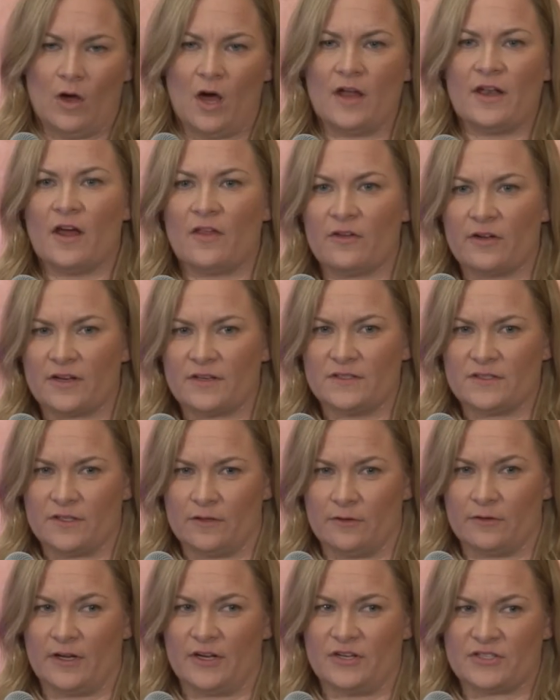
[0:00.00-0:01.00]
Another
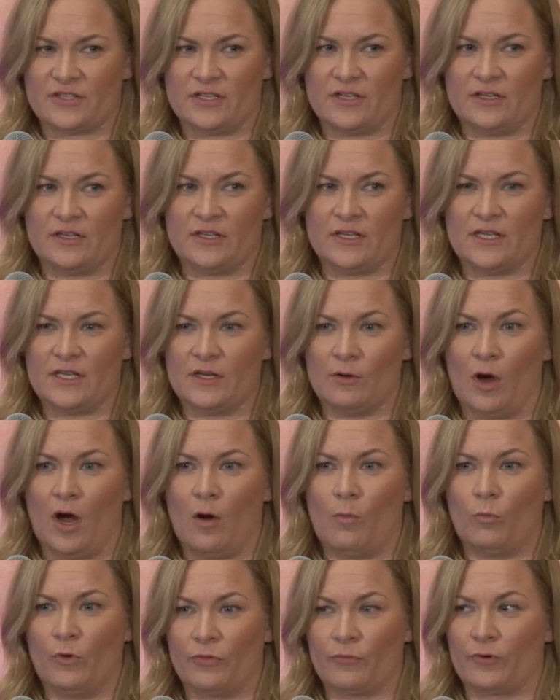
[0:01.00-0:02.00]
consideration
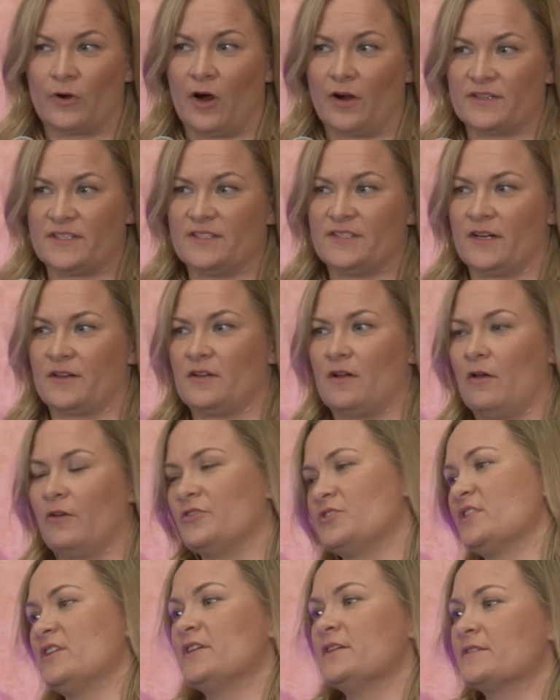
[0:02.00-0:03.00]
um, with regard to
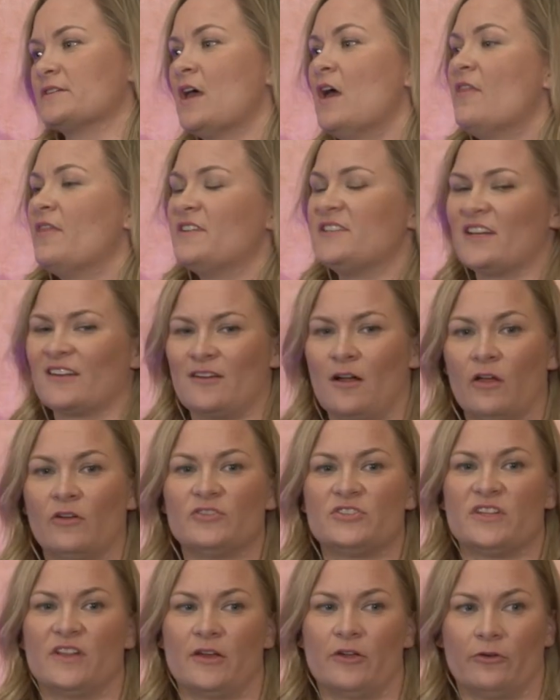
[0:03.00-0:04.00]
technology is the
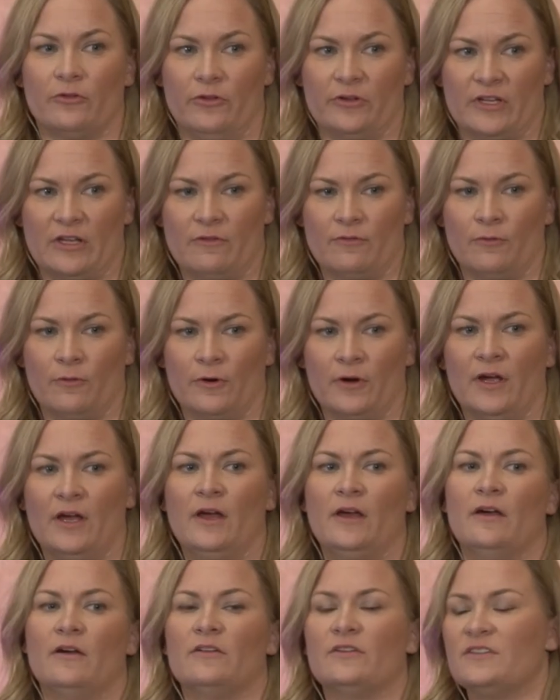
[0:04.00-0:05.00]
technology that you're looking for.
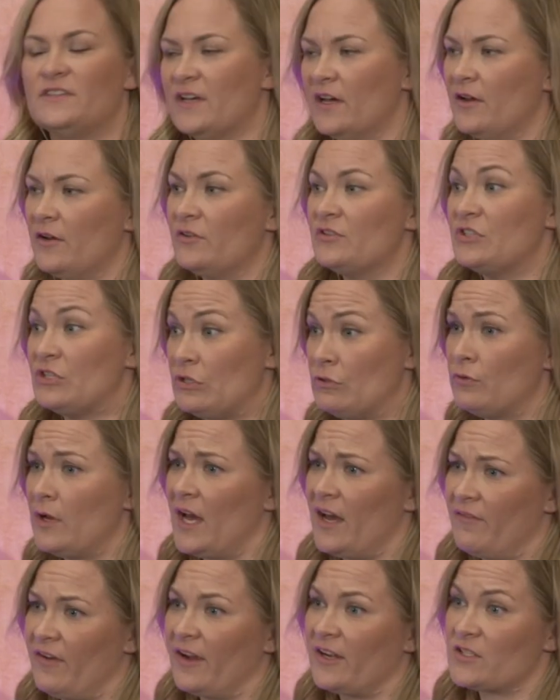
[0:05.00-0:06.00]
Do, do, you
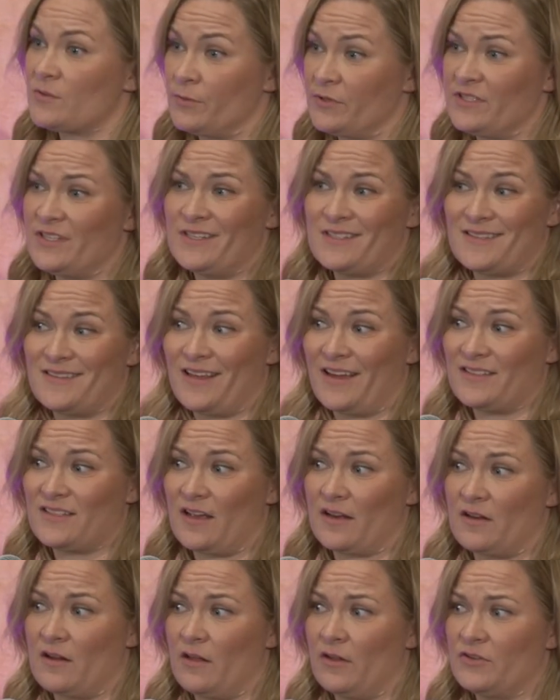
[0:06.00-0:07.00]
have expertise in that
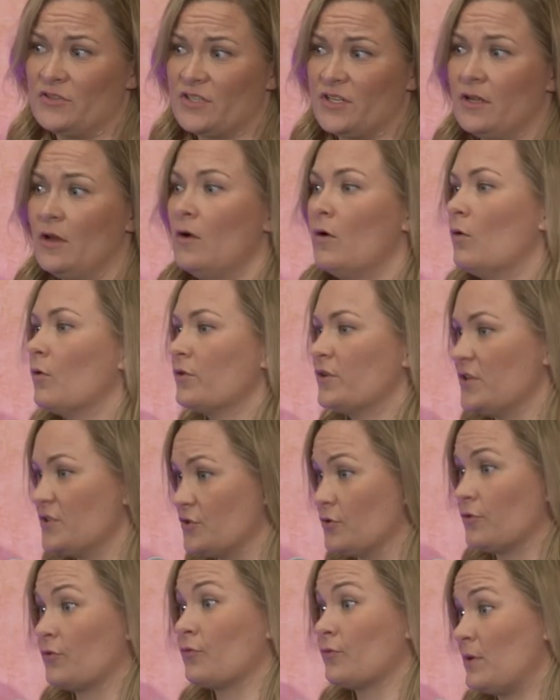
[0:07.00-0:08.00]
technology, or
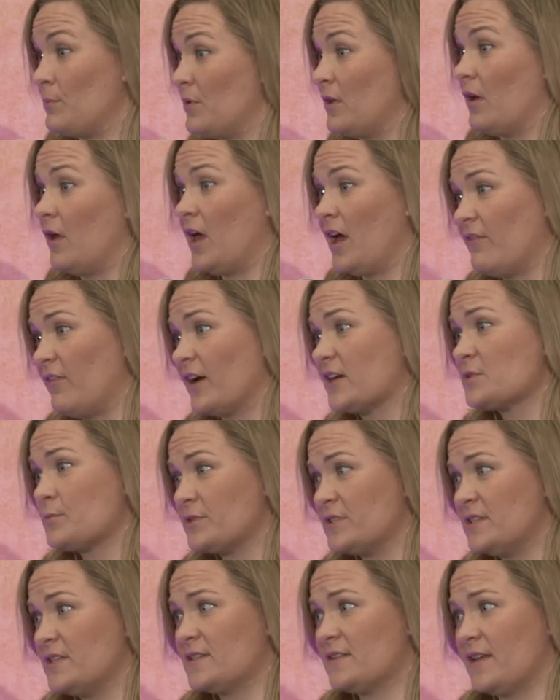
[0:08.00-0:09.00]
does your 3PL have
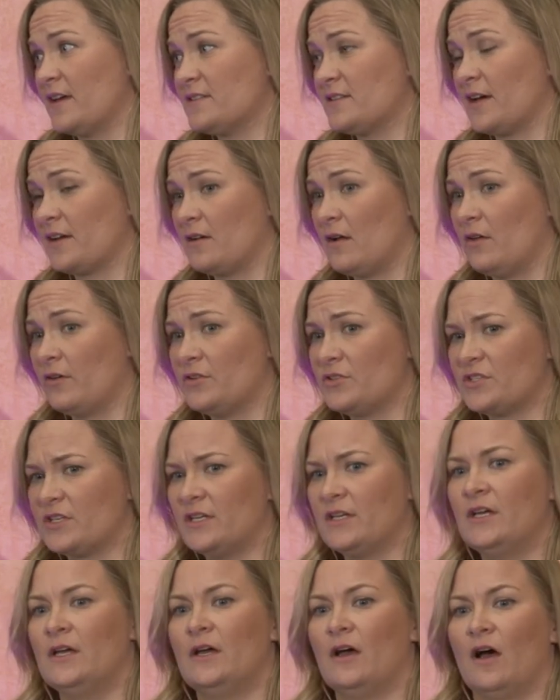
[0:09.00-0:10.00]
expertise in that
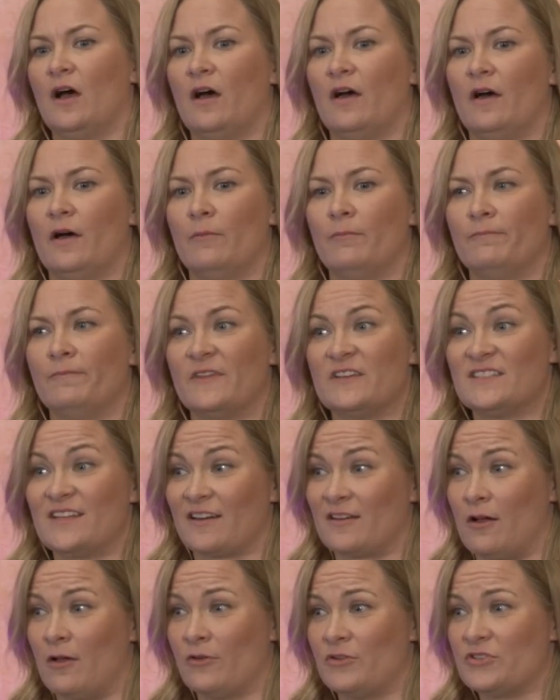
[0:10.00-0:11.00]
technology? Um, the
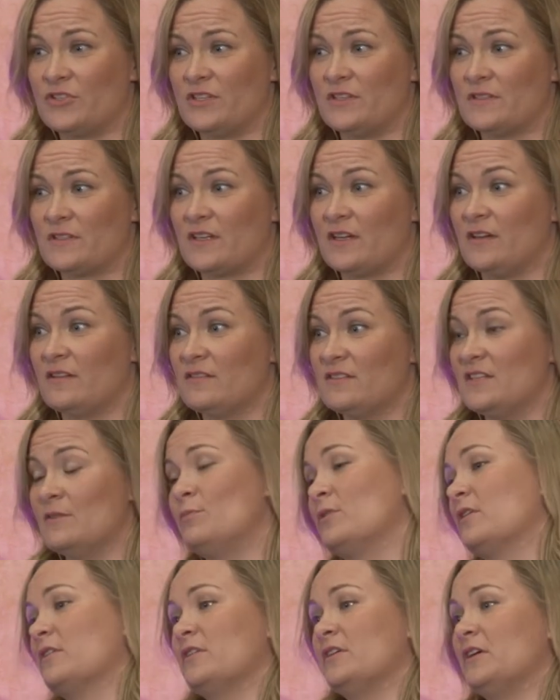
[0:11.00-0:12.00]
technologies can
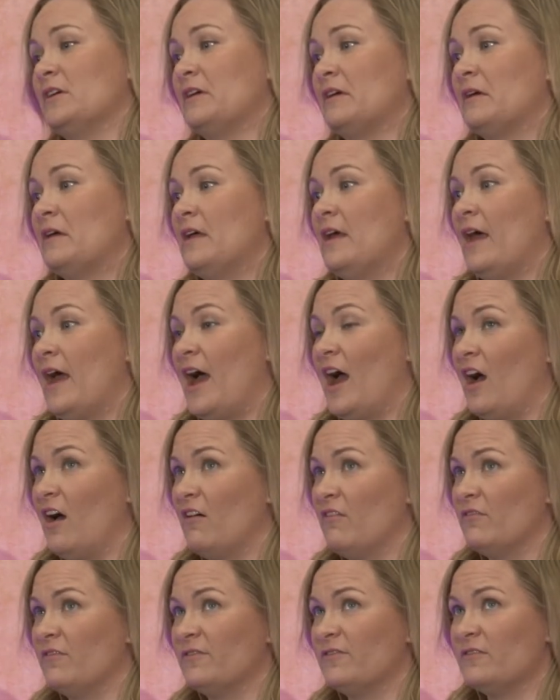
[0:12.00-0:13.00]
typically
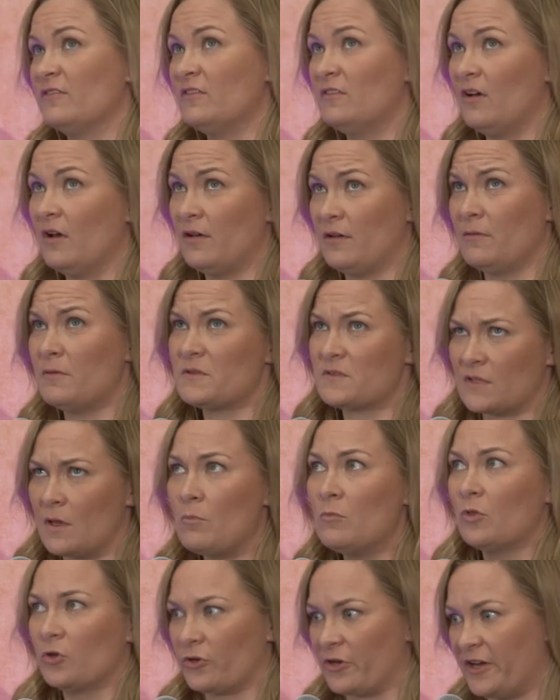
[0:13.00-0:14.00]
have uh,
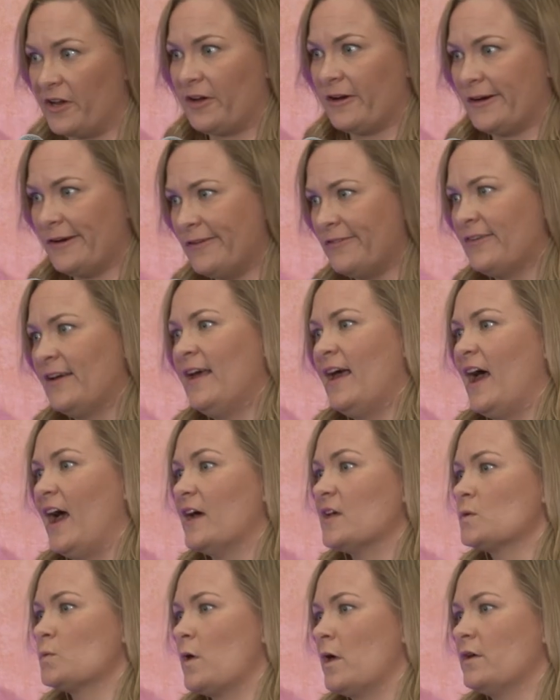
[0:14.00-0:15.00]
some learning curve,
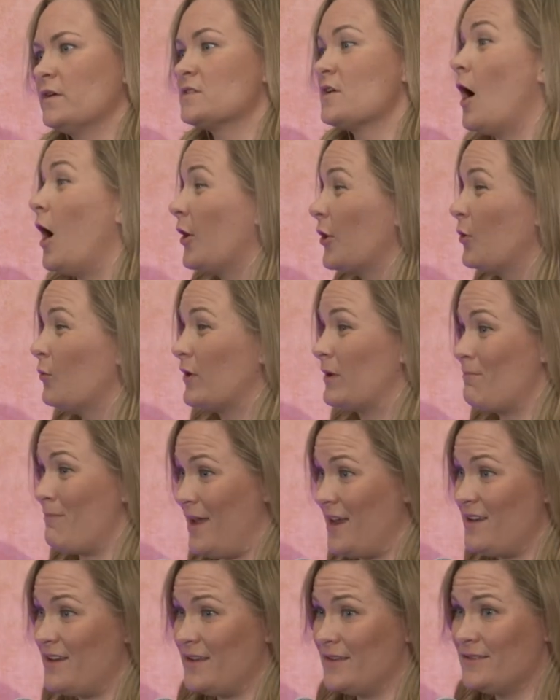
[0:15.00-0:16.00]
as well as ongoing
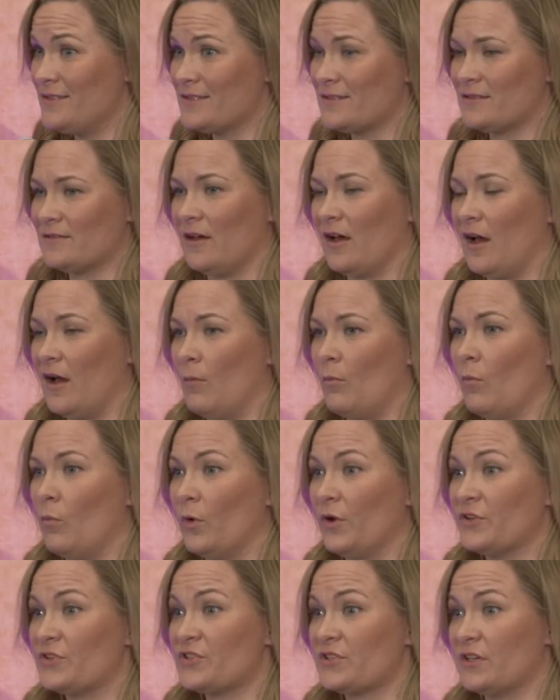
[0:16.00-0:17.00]
maintenance, um,
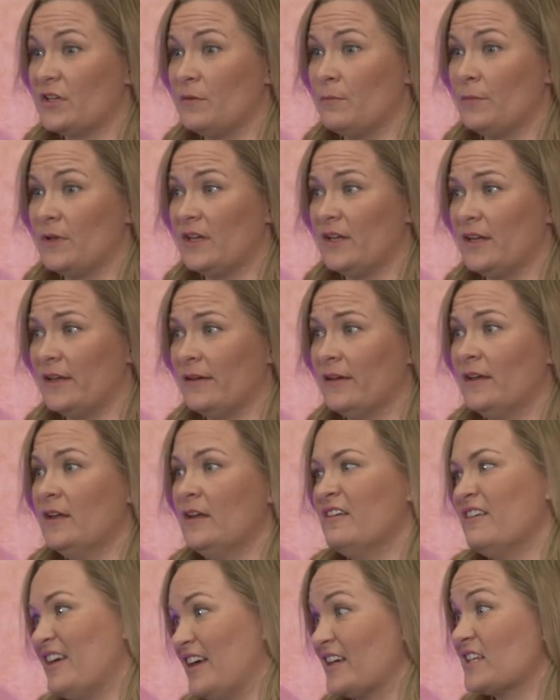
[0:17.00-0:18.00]
which can be
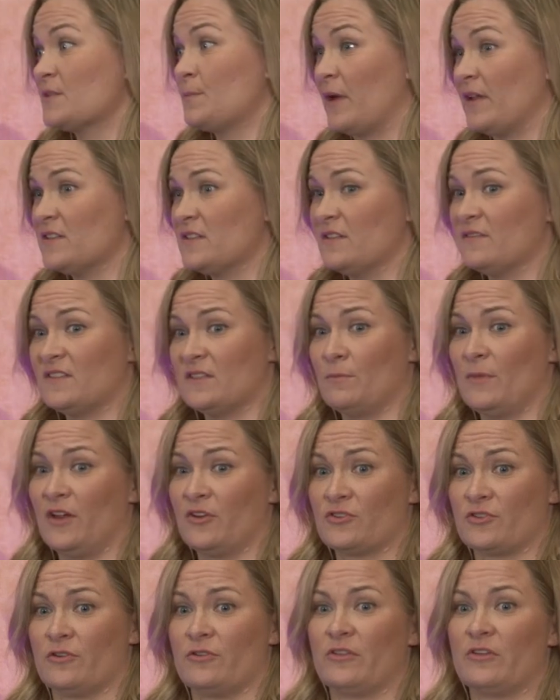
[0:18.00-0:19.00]
expensive to make
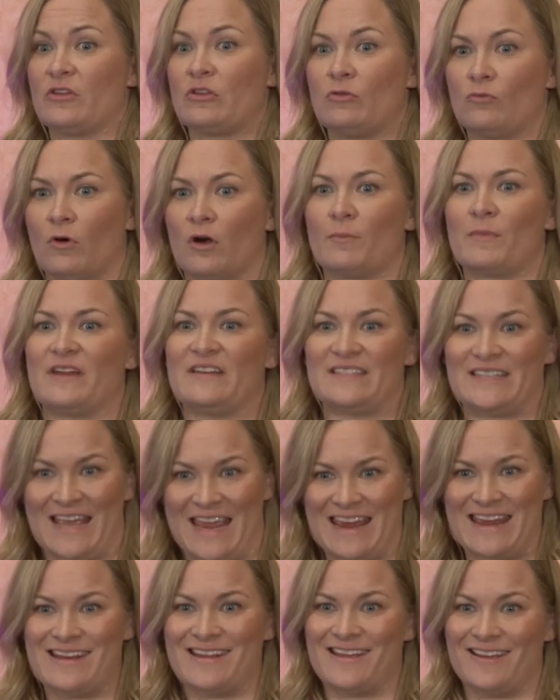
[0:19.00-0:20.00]
sure that you are
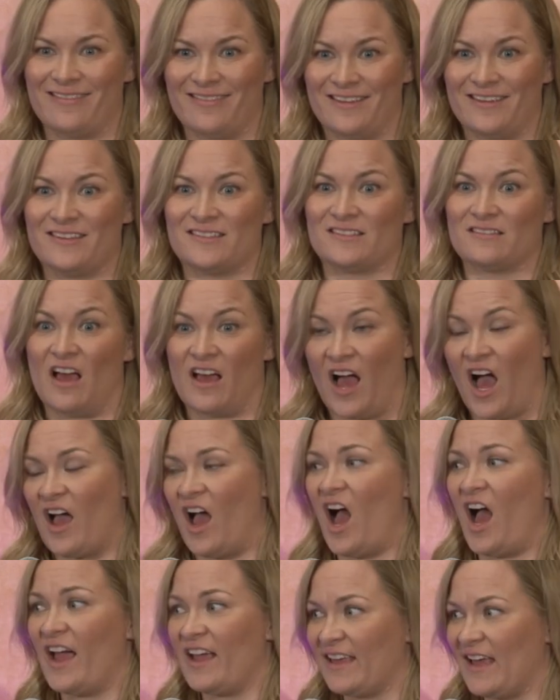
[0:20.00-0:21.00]
maintaining these
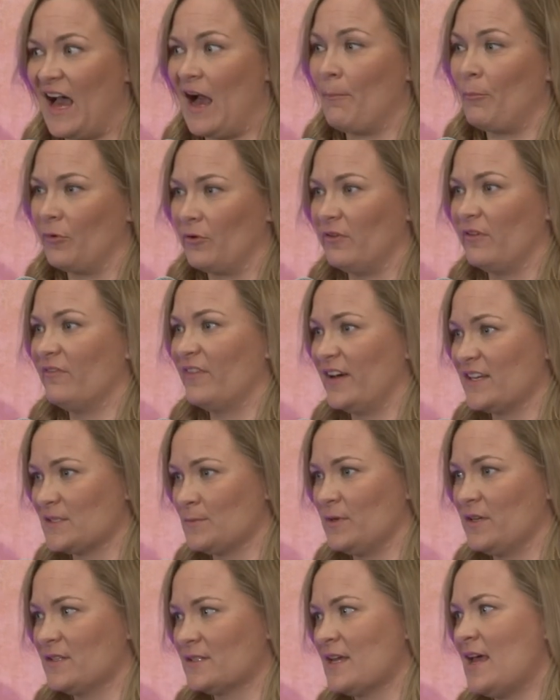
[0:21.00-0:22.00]
high capital
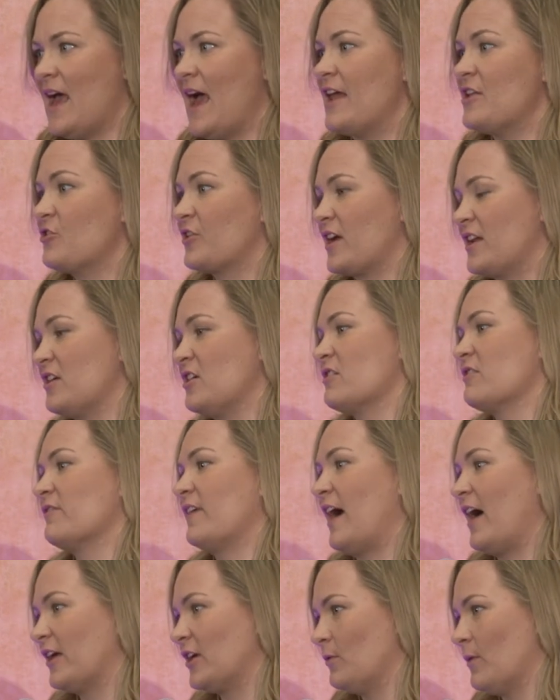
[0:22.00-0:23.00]
investments and you're getting your
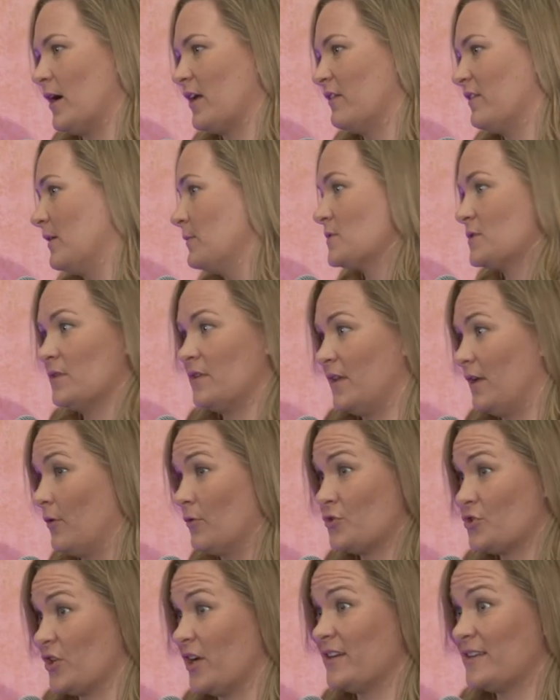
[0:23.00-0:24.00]
value out of them so they
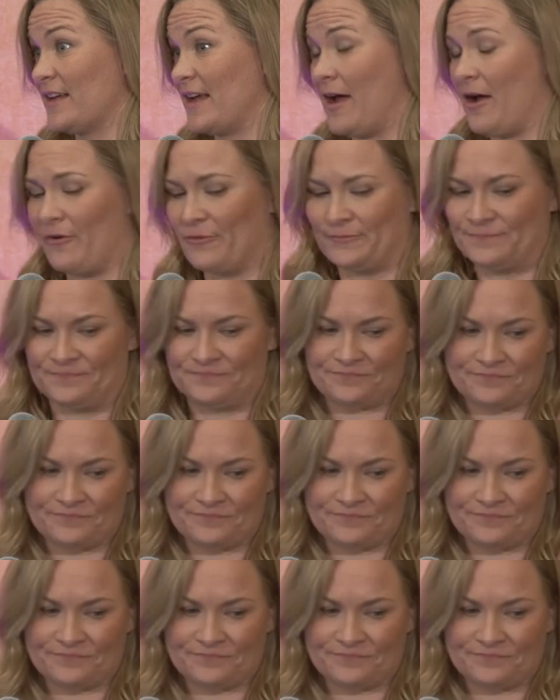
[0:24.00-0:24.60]
don't shut down.